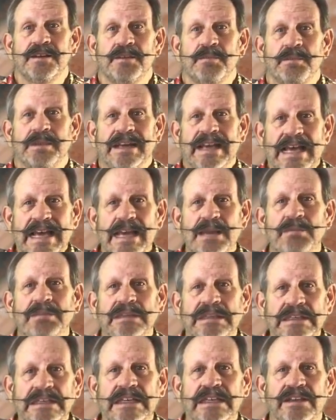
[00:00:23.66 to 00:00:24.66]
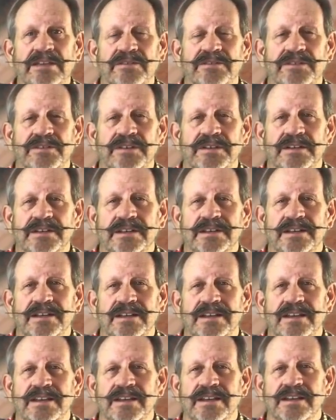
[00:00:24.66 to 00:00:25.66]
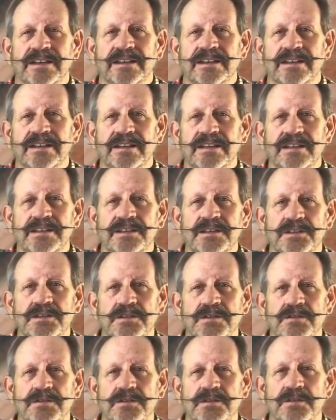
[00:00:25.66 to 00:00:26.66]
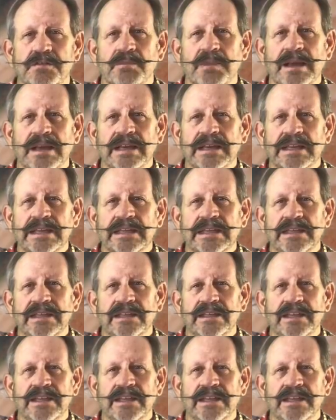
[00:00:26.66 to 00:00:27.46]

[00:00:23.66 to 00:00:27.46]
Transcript: But I believe you need to turn your body